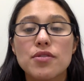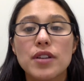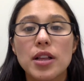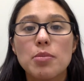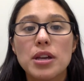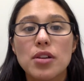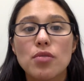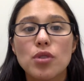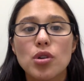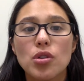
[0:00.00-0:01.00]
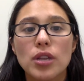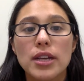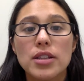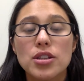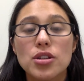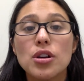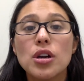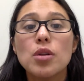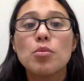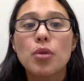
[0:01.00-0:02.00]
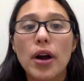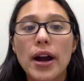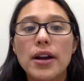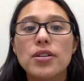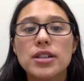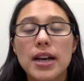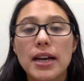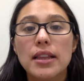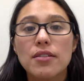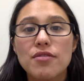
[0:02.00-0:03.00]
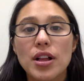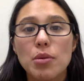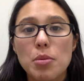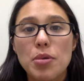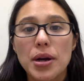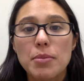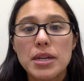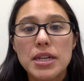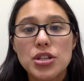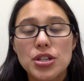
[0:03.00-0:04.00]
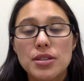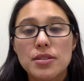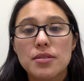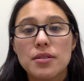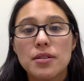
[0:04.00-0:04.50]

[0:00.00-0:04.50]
of developing interval colon cancer prior to guideline follow-up recommendations.